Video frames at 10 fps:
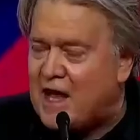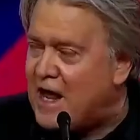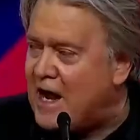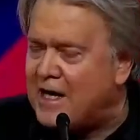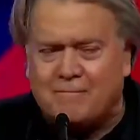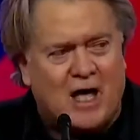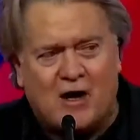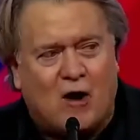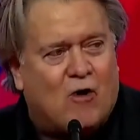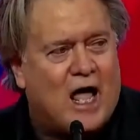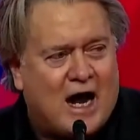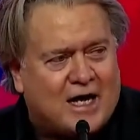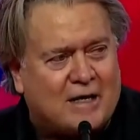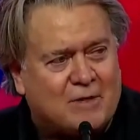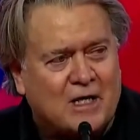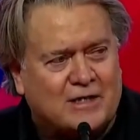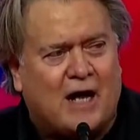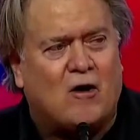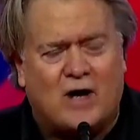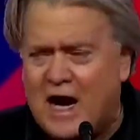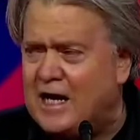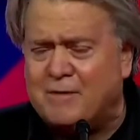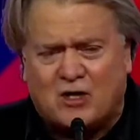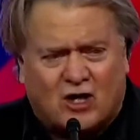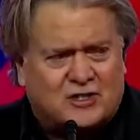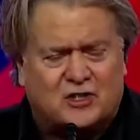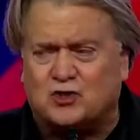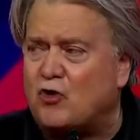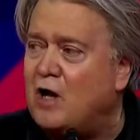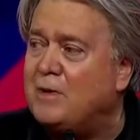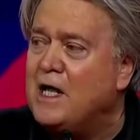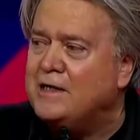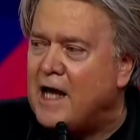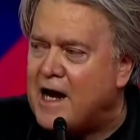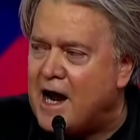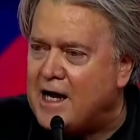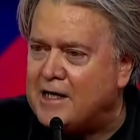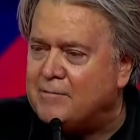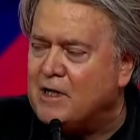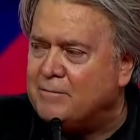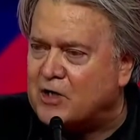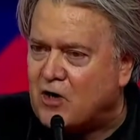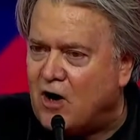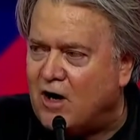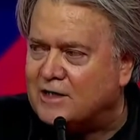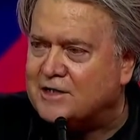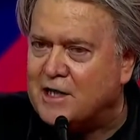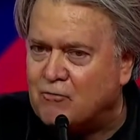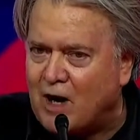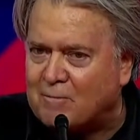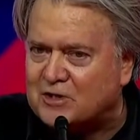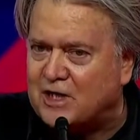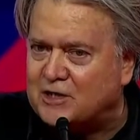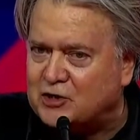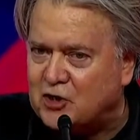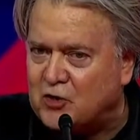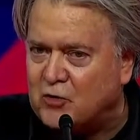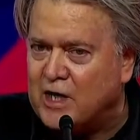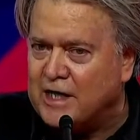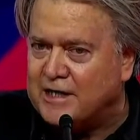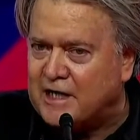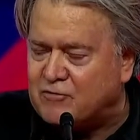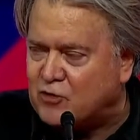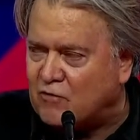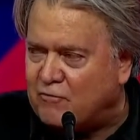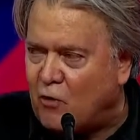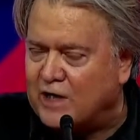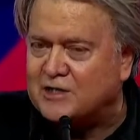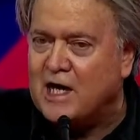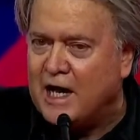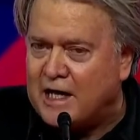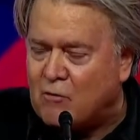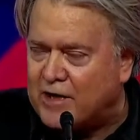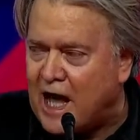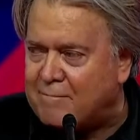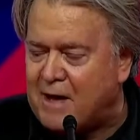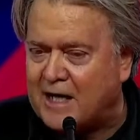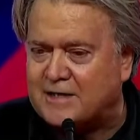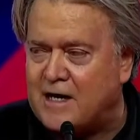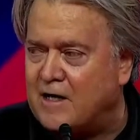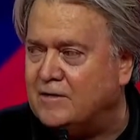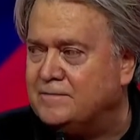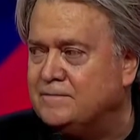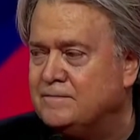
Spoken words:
they hate him. They don't hate him. They don't hate him because he's Trump. They hate him because he represents you. He gives you a voice, and he will not back down.